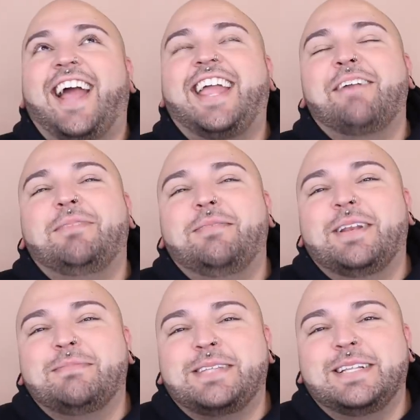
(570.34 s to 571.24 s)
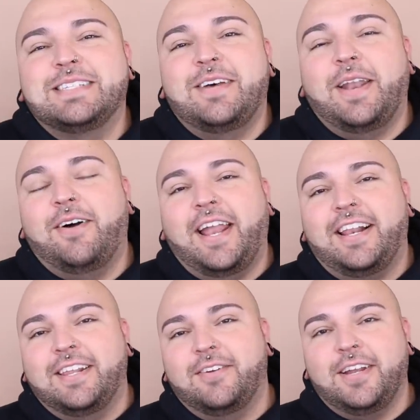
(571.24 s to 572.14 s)
I can't believe that I'm saying this out loud. Like
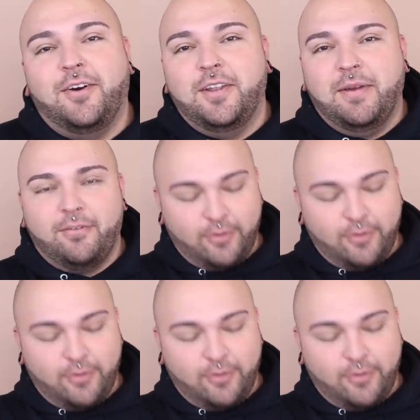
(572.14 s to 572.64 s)
literally only my